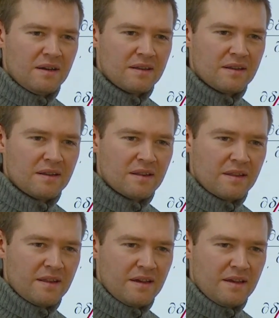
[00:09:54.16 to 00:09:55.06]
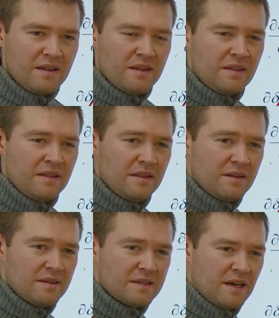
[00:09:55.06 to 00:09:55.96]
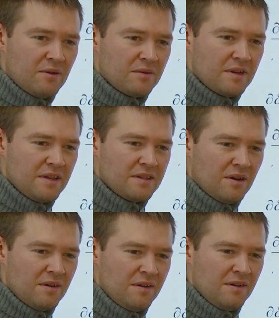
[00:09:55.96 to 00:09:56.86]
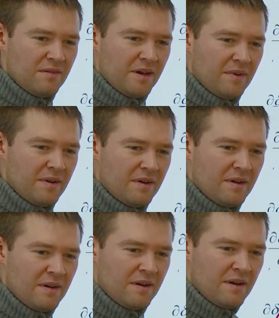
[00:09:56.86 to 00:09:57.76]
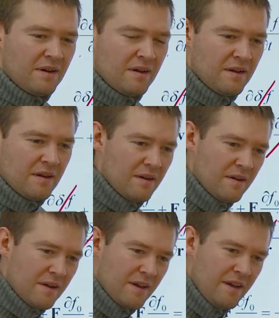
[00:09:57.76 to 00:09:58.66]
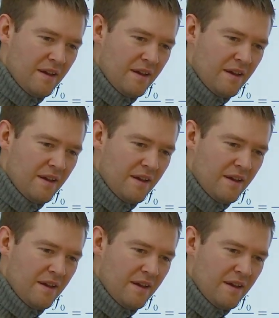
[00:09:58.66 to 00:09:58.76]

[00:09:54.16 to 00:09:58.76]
the sound is on for them? Okay.